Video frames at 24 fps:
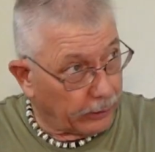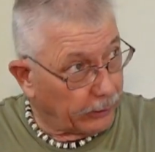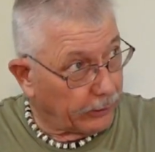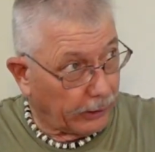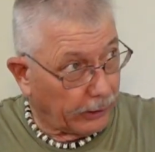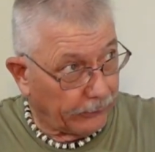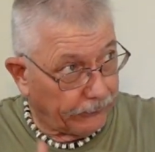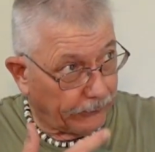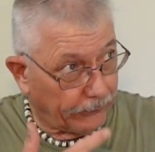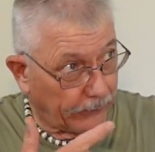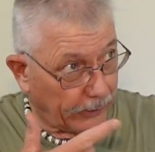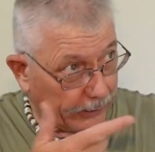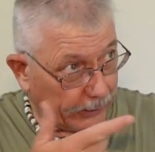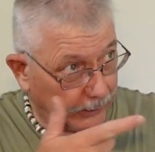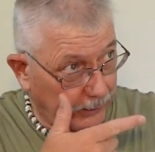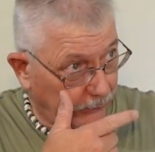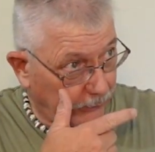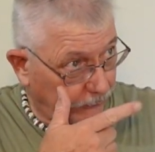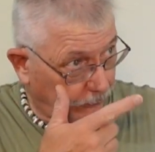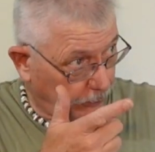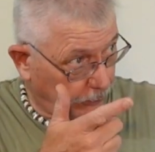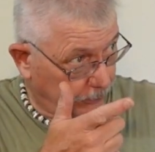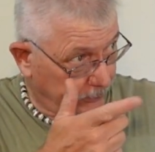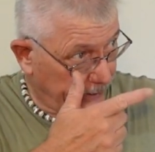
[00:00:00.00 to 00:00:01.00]
And I find
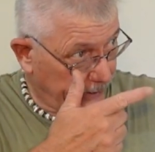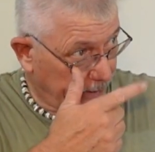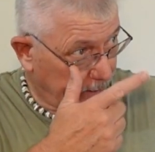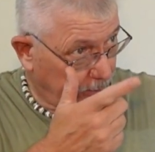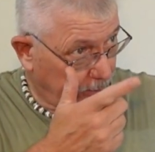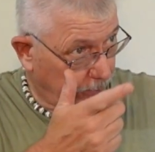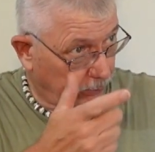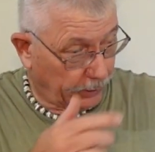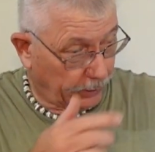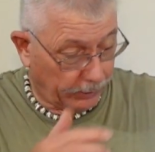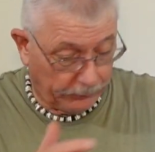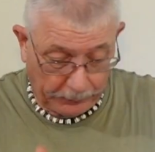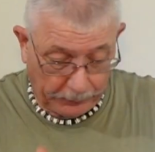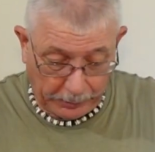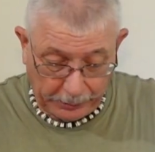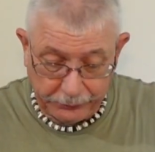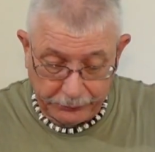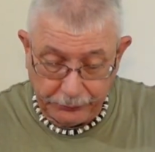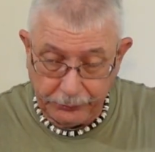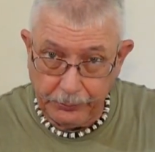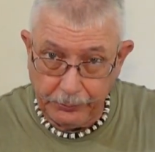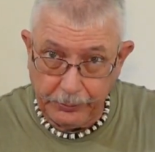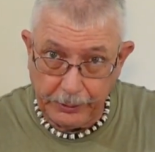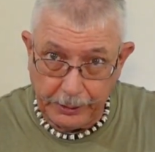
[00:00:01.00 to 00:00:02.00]
that for me, whenever I
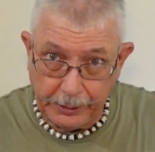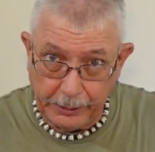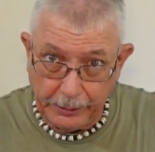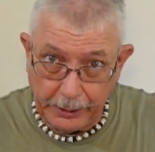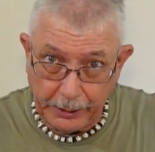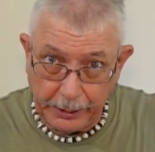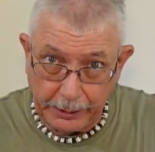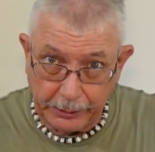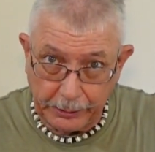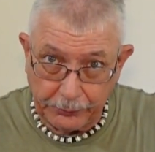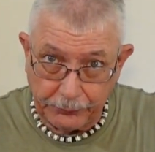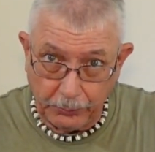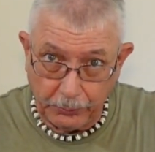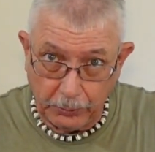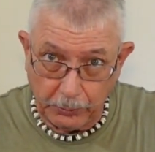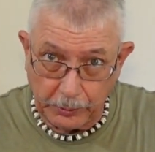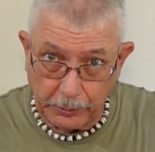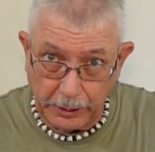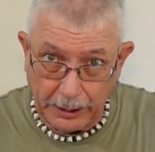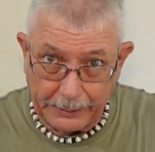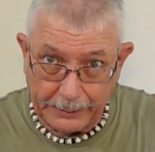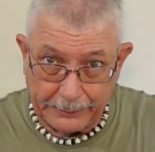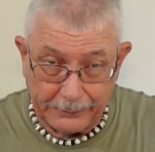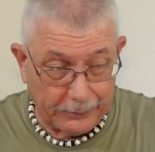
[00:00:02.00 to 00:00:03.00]
shoot anything that's old
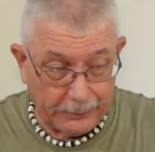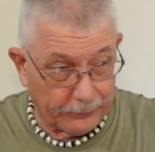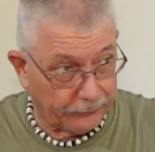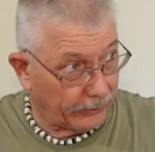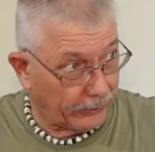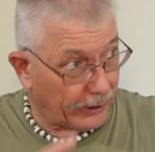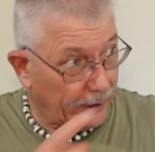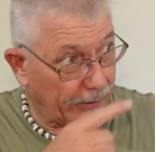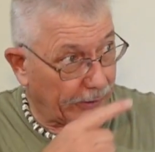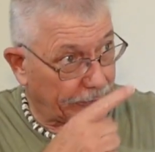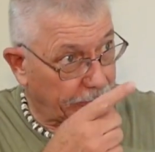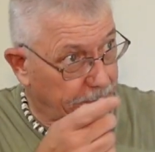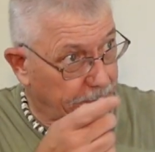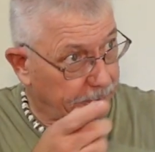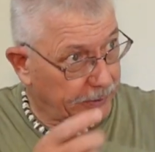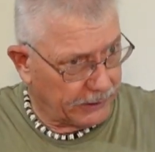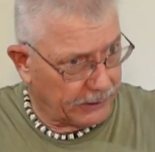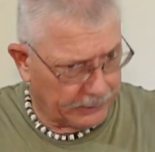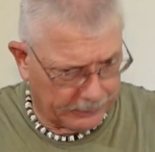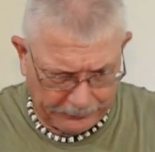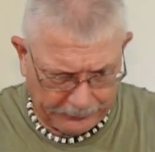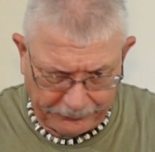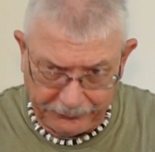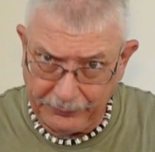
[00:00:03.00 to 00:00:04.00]
like this, I have to be
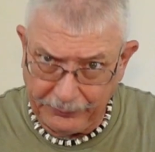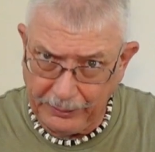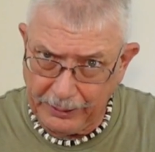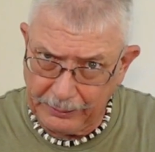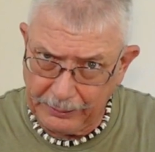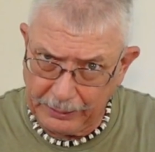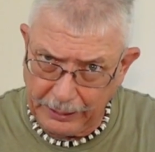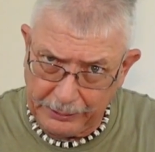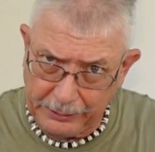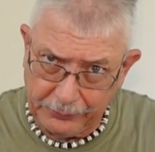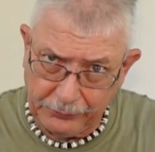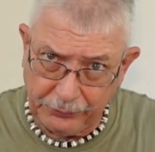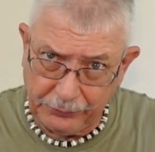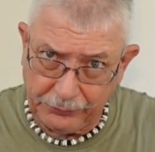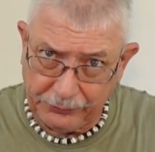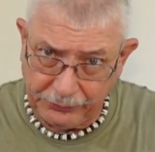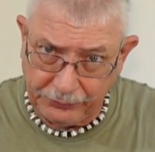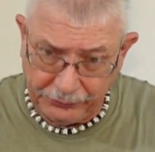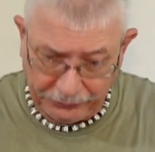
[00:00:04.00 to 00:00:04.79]
in the sunlight just to